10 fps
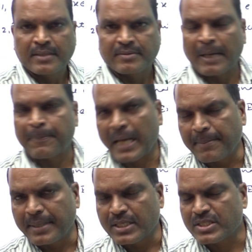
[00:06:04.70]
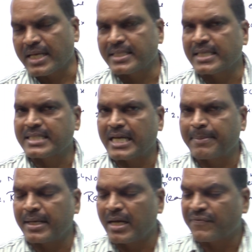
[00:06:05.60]
The Prime Minister is the
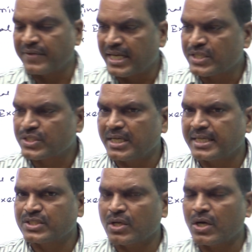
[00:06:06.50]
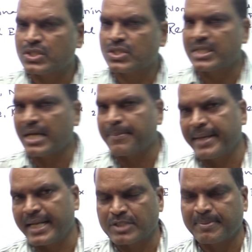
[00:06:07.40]
chairman of National Disaster
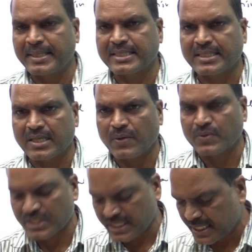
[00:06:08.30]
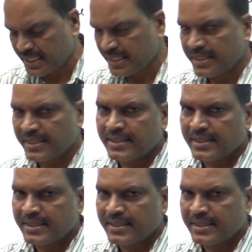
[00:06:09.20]
Management Council.